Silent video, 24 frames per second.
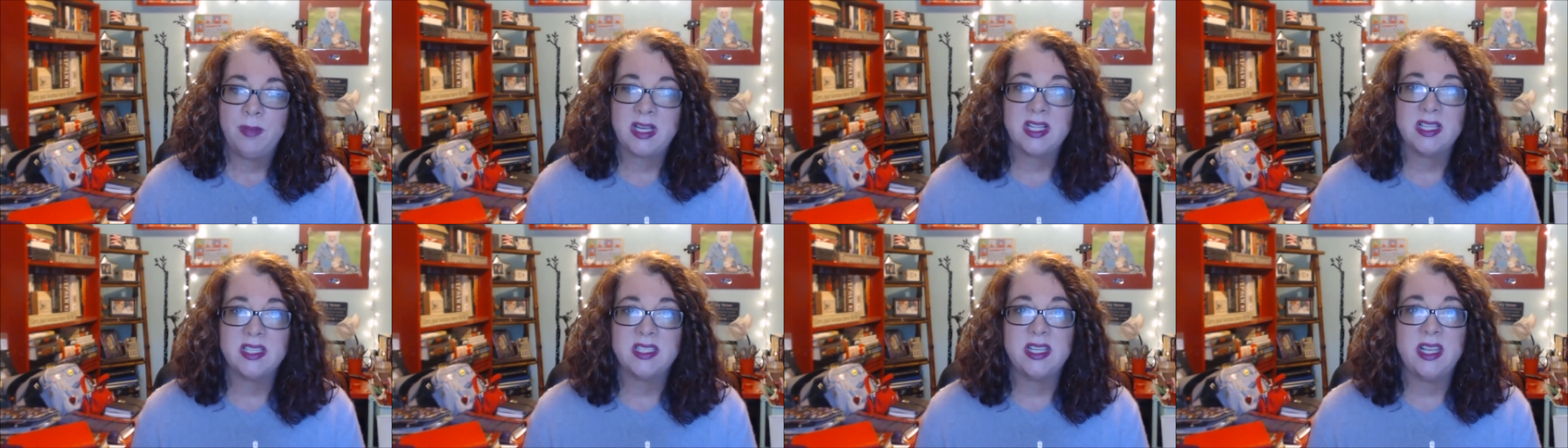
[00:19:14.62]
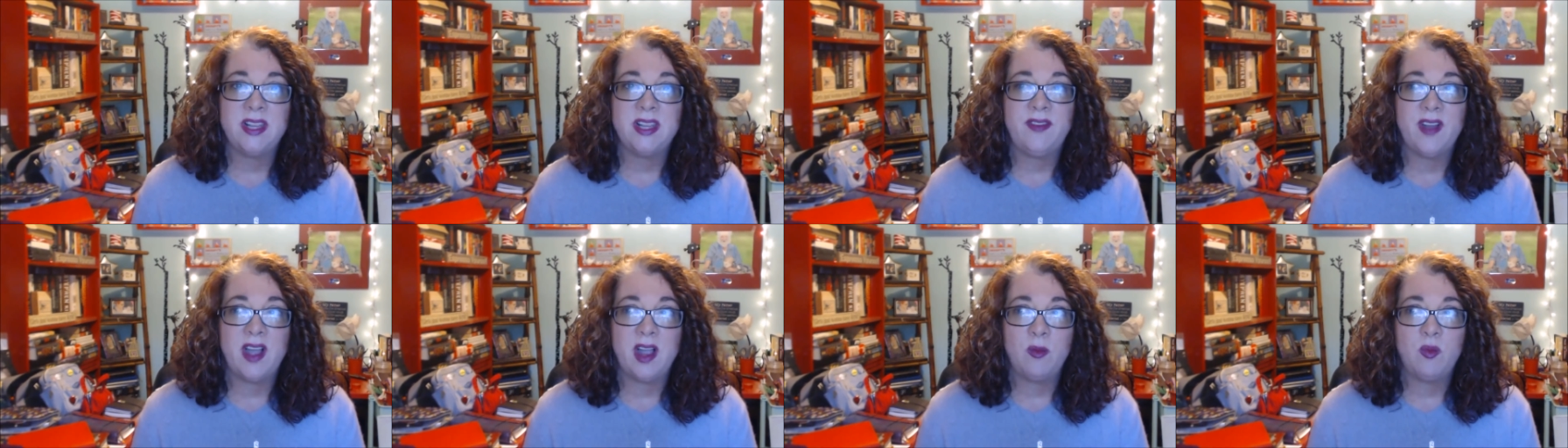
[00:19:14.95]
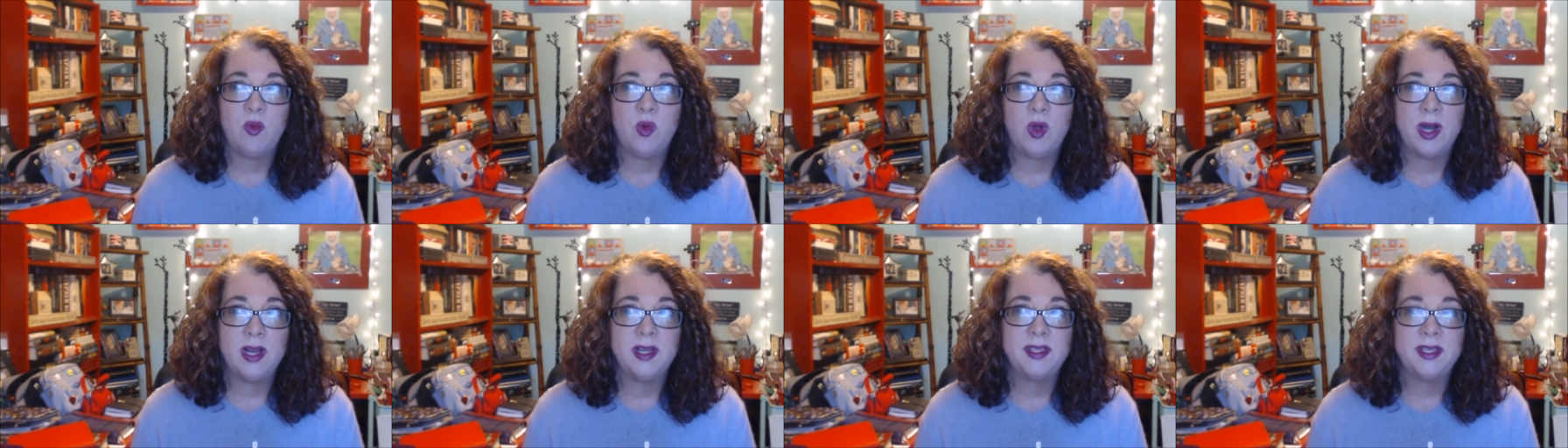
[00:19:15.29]
Because if I
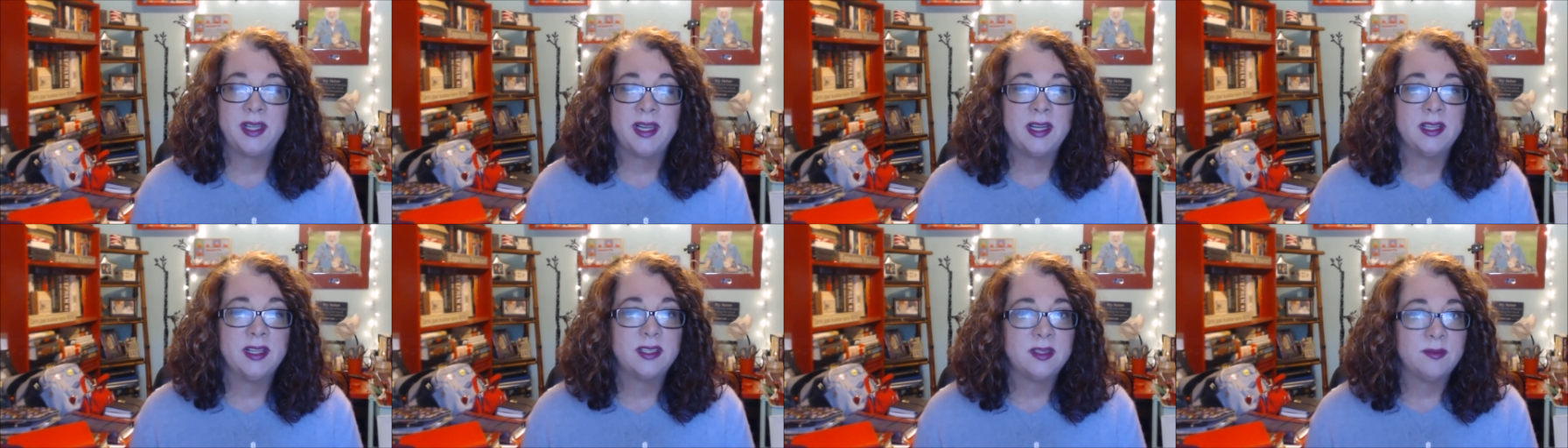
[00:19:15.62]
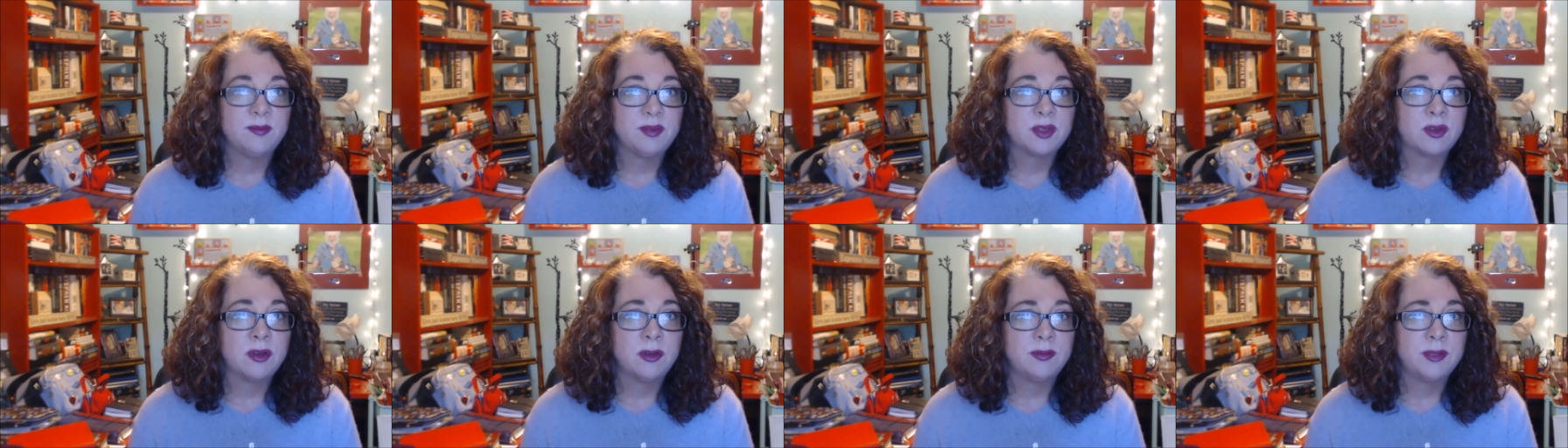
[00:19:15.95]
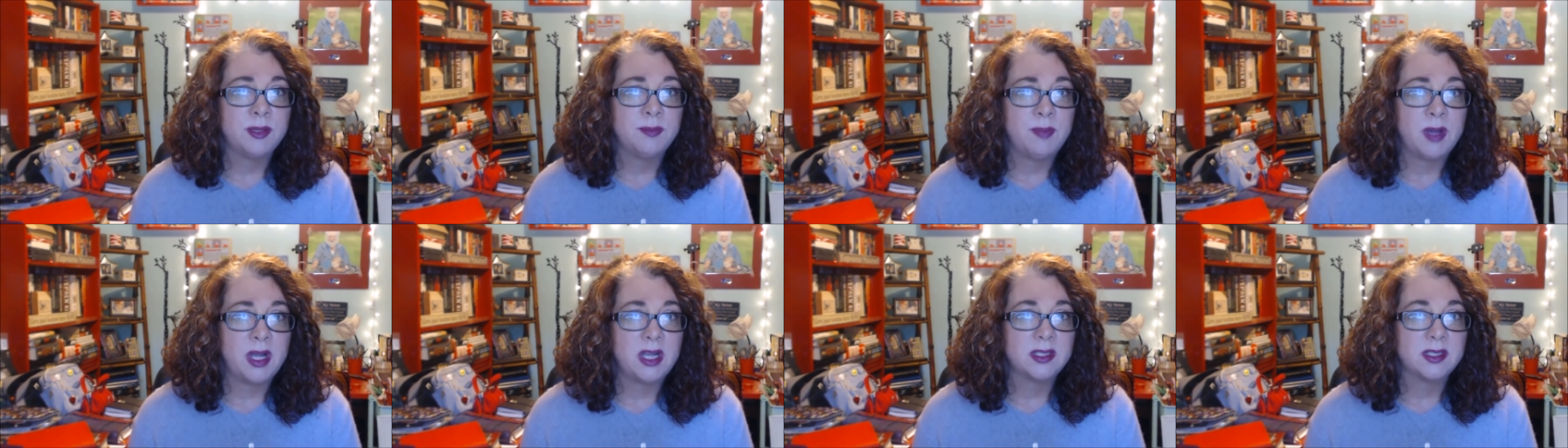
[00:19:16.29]
wanted to get a
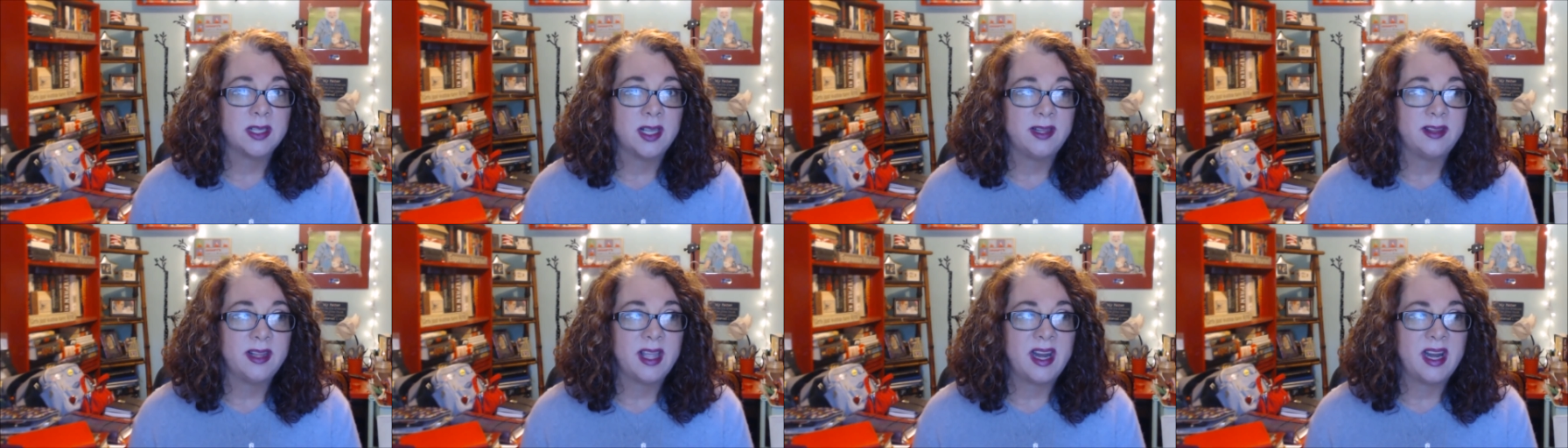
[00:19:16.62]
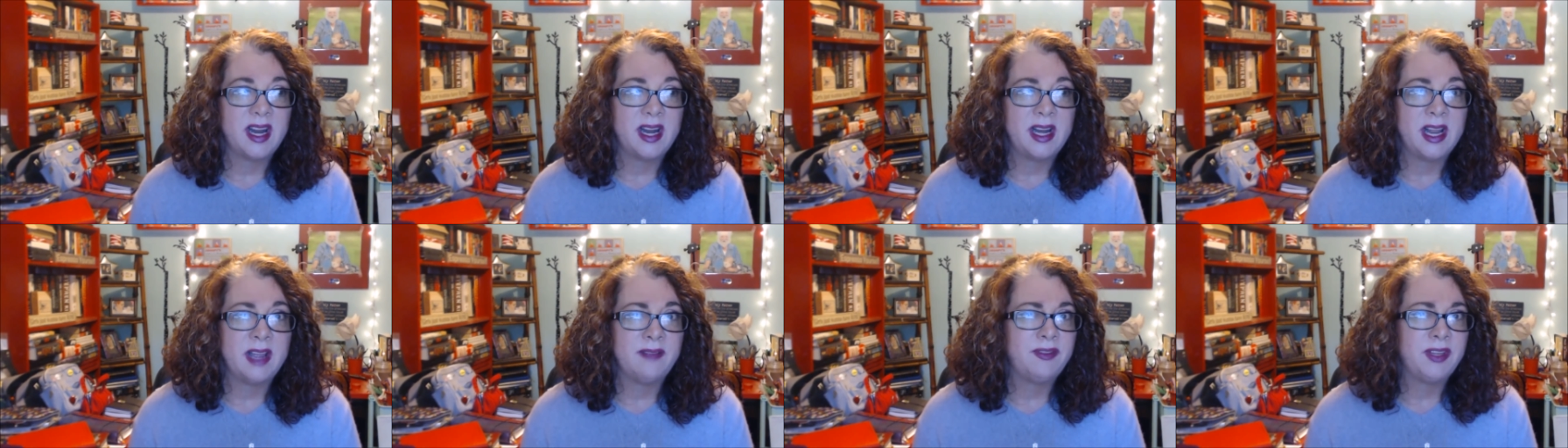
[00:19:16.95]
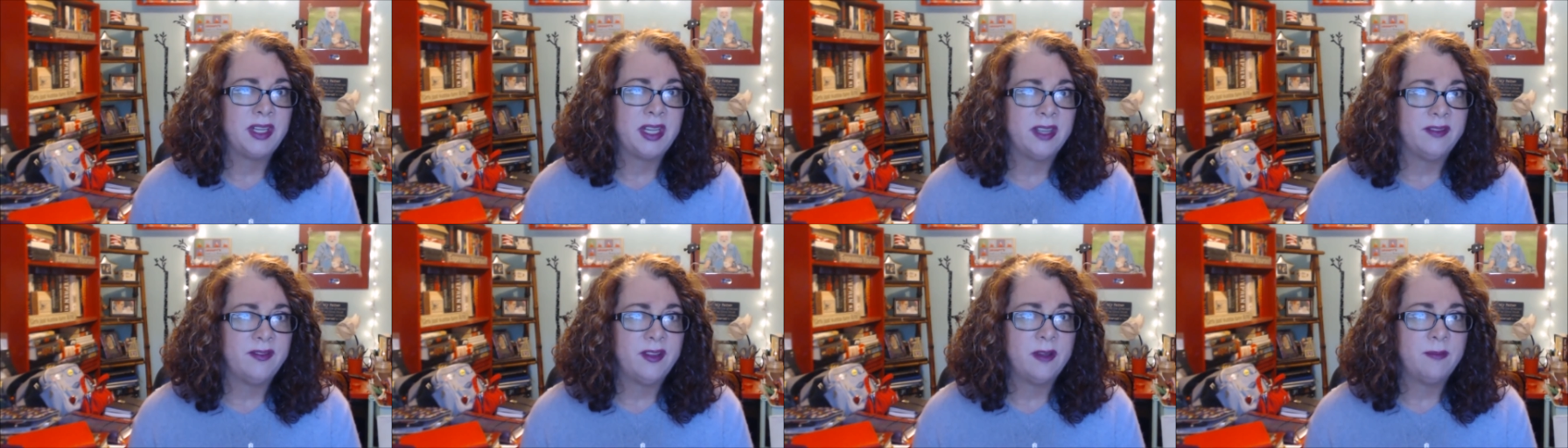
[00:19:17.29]
subscription box like that, I'd have
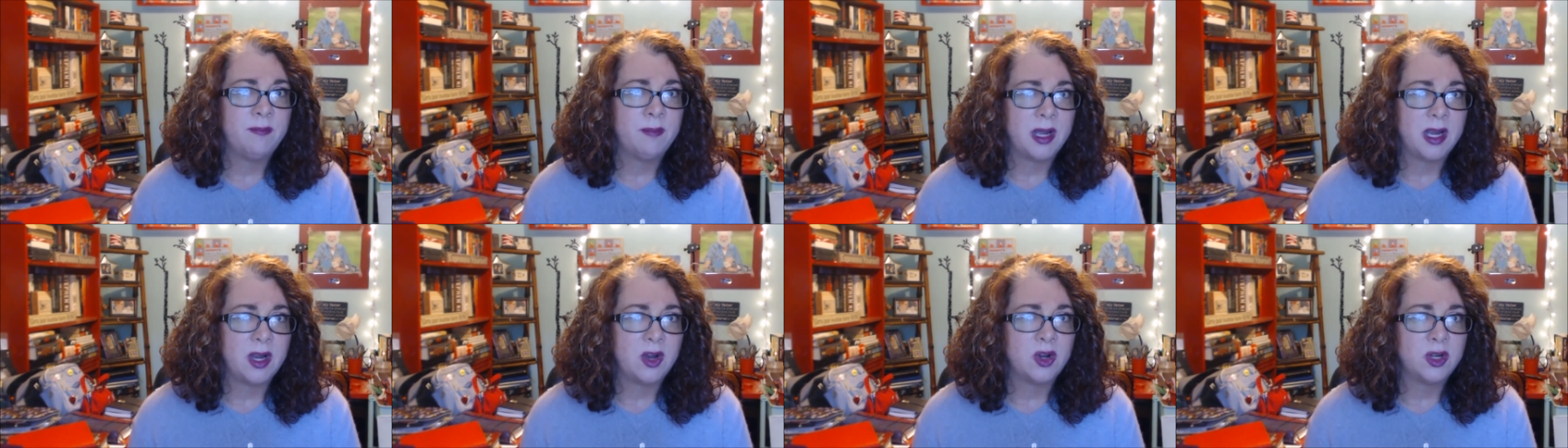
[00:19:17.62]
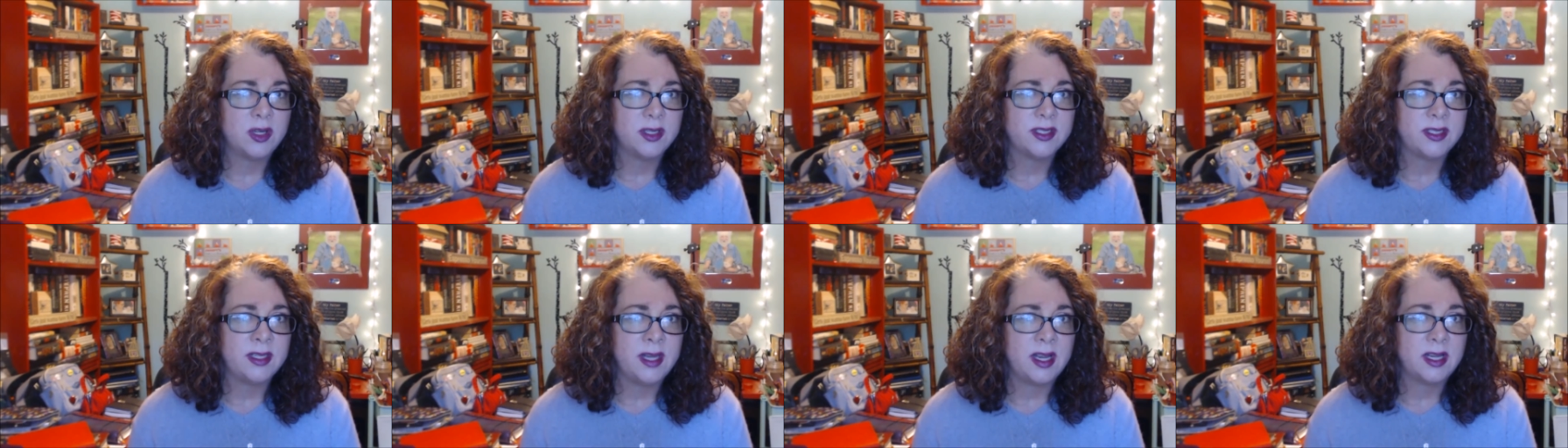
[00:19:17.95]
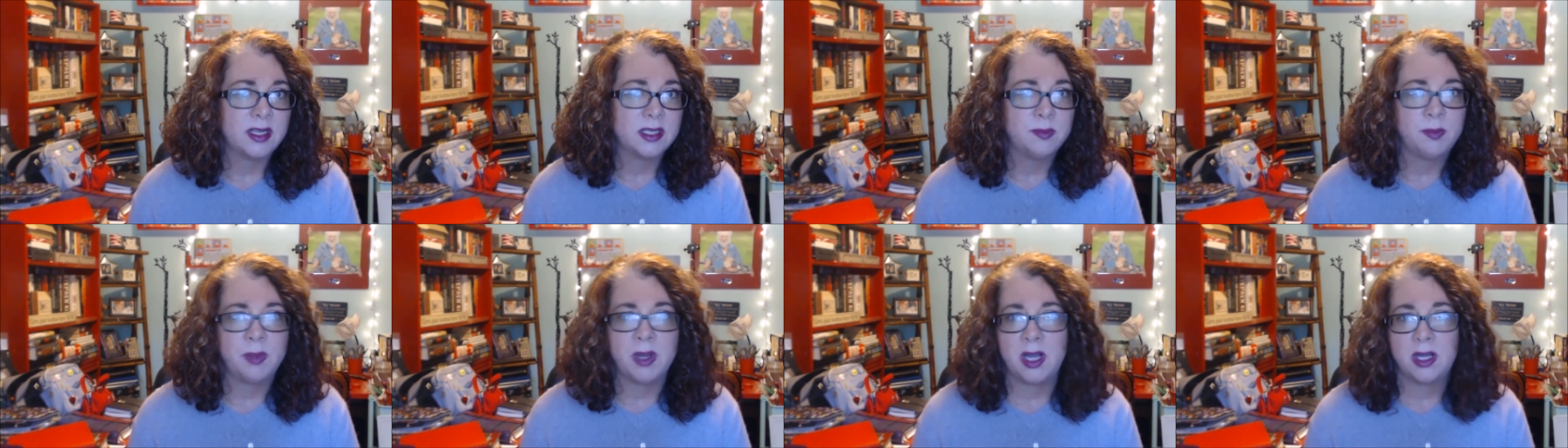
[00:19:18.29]
to give up my Art
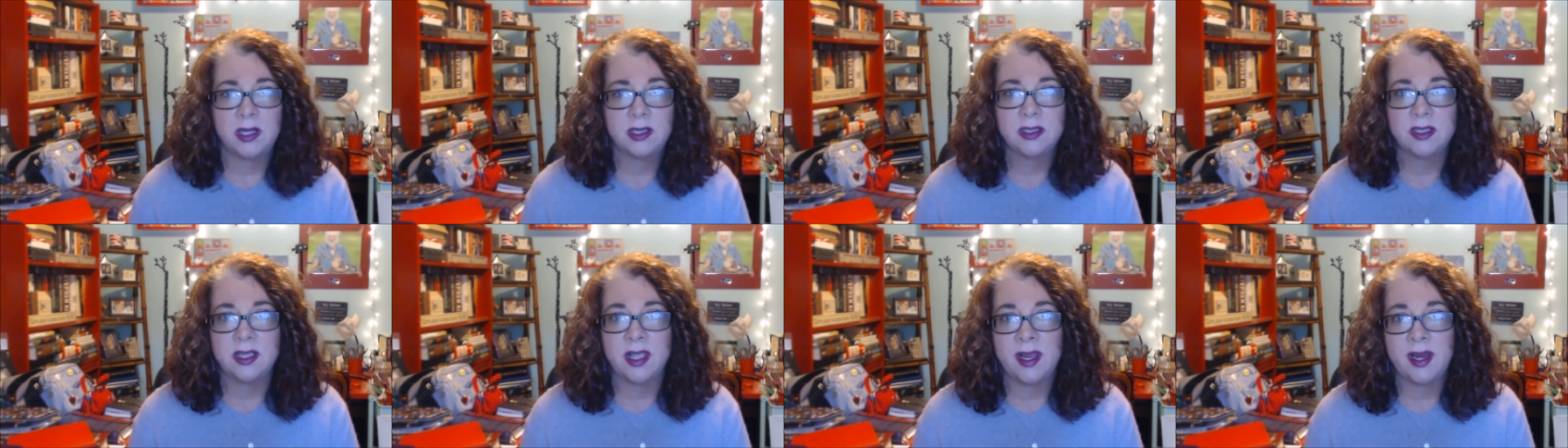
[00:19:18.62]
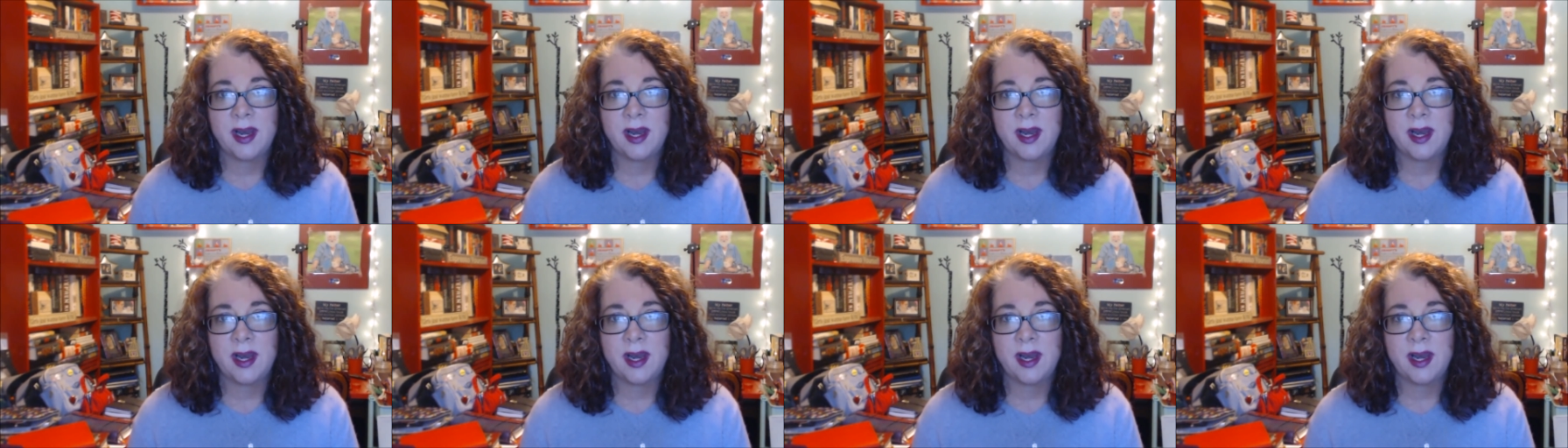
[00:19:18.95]
Snacks box.